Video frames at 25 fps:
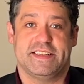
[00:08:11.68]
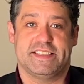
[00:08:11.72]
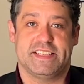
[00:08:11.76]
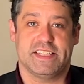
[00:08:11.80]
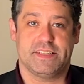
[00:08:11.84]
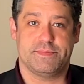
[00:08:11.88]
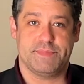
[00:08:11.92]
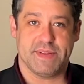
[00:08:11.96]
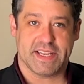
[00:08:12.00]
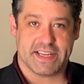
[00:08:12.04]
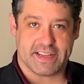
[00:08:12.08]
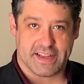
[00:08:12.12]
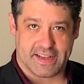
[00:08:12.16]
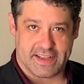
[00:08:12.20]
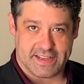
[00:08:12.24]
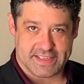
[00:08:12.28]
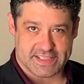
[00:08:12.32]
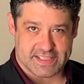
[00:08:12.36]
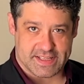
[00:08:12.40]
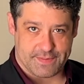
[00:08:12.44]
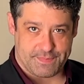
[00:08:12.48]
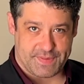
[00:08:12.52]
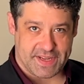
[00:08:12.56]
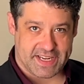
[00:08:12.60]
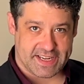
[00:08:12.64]
is because
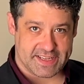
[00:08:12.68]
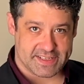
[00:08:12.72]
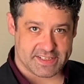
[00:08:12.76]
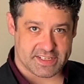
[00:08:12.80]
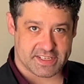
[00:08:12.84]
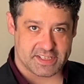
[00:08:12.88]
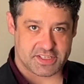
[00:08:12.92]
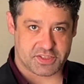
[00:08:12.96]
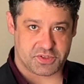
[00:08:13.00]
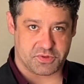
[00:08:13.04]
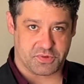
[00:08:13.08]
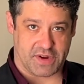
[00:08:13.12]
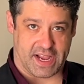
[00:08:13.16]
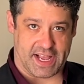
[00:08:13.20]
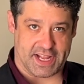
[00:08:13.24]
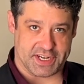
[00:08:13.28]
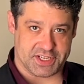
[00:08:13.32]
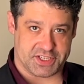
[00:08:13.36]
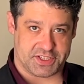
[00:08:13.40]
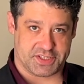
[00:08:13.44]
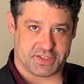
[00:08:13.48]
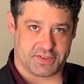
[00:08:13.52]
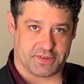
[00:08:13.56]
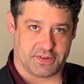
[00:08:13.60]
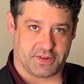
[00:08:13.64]
the biggest
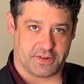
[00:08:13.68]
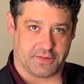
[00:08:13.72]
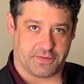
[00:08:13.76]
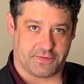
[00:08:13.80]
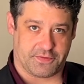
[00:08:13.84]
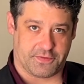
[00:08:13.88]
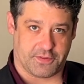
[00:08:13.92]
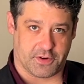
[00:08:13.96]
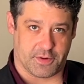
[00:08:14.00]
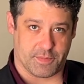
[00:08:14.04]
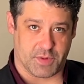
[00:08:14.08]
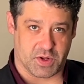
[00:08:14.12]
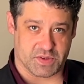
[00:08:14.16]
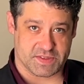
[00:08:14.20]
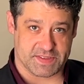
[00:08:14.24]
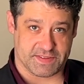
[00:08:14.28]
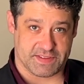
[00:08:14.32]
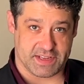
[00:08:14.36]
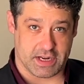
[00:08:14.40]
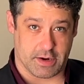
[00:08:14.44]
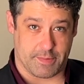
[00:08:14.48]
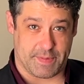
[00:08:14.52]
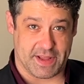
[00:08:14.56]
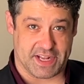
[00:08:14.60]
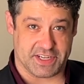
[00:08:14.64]
stretch for most of
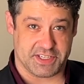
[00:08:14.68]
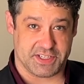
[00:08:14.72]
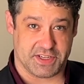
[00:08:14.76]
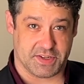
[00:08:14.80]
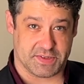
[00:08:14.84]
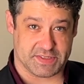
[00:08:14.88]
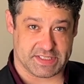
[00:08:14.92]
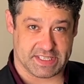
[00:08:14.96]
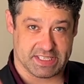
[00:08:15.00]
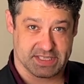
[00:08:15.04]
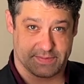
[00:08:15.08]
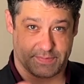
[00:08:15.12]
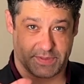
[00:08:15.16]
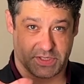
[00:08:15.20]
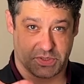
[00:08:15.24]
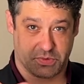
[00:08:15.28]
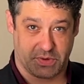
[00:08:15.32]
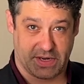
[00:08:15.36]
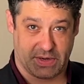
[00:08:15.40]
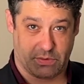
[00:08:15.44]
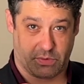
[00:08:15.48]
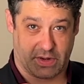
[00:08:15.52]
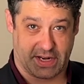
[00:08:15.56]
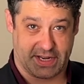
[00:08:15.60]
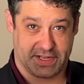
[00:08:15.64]
the arpeggios is
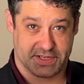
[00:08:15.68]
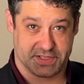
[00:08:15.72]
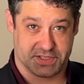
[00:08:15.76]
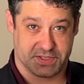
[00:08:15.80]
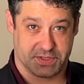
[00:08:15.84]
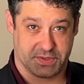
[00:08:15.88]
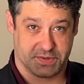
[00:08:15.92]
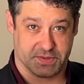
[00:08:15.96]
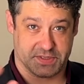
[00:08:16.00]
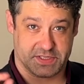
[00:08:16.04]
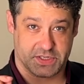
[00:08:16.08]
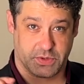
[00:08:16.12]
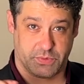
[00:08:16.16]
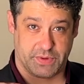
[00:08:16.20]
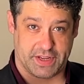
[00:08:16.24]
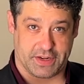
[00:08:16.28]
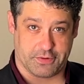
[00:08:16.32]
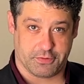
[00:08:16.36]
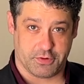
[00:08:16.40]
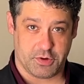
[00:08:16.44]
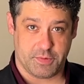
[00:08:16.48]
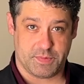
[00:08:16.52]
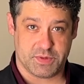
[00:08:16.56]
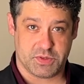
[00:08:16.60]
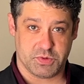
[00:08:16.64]
between 1 and 2. So we
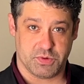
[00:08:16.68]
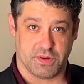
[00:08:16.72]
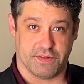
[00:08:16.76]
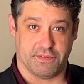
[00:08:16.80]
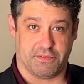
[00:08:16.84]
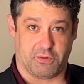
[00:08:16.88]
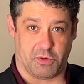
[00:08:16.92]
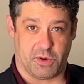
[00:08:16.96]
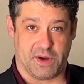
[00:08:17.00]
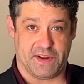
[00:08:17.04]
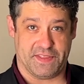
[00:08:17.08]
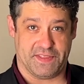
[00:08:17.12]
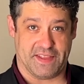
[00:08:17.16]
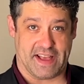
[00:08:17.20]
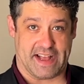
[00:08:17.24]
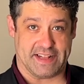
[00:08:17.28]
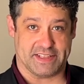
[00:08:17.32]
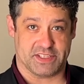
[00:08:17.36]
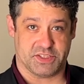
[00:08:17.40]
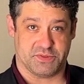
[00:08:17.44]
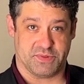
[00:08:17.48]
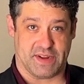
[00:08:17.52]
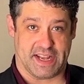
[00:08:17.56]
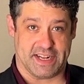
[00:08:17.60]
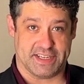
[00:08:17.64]
group to avoid that
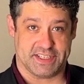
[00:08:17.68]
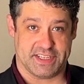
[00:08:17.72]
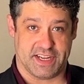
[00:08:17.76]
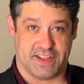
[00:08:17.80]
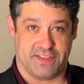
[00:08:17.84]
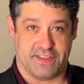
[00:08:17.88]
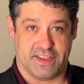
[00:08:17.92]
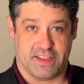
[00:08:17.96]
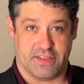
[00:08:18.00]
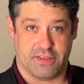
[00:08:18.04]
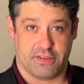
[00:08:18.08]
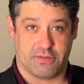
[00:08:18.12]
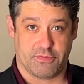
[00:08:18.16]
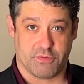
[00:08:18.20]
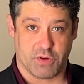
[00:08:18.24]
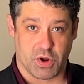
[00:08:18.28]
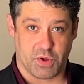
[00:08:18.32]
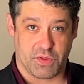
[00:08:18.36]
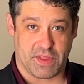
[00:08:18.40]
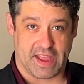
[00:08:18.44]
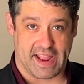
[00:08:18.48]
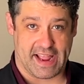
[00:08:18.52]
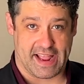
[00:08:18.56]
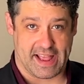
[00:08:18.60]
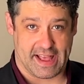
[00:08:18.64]
stretch and then throw
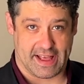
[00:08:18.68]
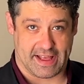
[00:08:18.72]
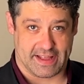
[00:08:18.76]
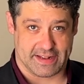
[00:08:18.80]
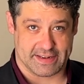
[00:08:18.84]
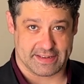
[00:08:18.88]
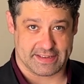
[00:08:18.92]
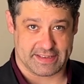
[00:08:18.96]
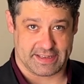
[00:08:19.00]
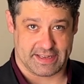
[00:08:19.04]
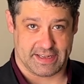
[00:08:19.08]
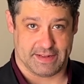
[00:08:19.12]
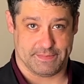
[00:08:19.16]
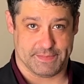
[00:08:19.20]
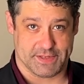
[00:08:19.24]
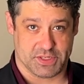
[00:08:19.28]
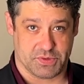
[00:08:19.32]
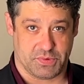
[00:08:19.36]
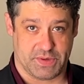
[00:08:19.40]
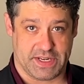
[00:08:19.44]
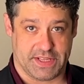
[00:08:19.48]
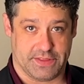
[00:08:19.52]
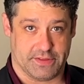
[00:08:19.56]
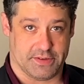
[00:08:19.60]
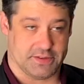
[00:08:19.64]
the hand in
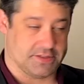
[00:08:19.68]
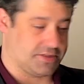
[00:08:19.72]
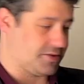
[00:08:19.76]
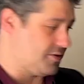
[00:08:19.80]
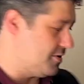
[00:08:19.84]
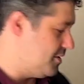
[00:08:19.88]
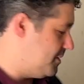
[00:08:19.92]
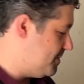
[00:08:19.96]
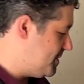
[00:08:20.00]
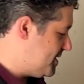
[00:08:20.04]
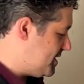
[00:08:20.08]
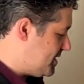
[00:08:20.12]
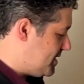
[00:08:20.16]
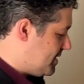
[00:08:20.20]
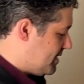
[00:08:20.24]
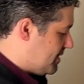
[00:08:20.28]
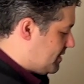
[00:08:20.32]
between those groups.